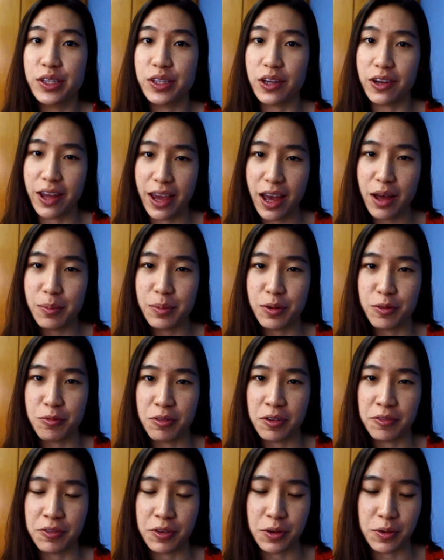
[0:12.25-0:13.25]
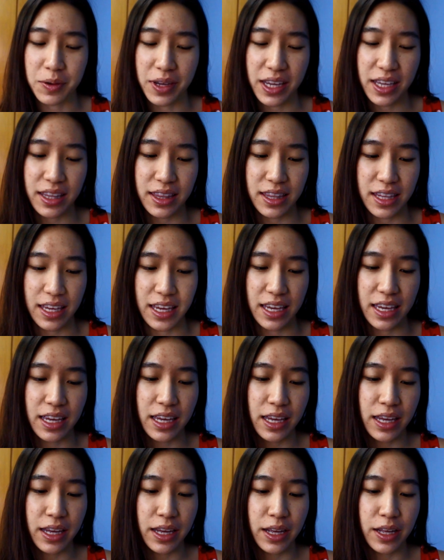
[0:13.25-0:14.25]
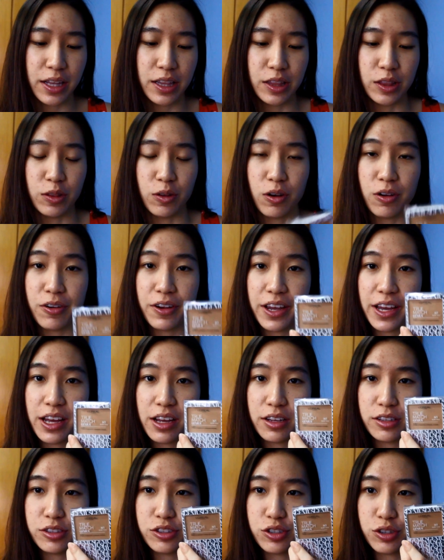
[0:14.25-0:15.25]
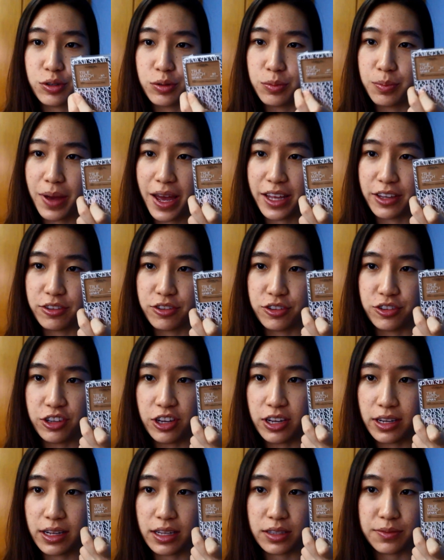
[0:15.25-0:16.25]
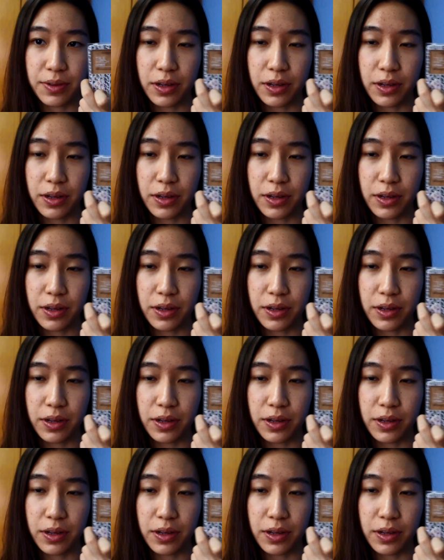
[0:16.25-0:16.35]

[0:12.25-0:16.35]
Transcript: today I'll be reviewing the L'Oreal True Match Genius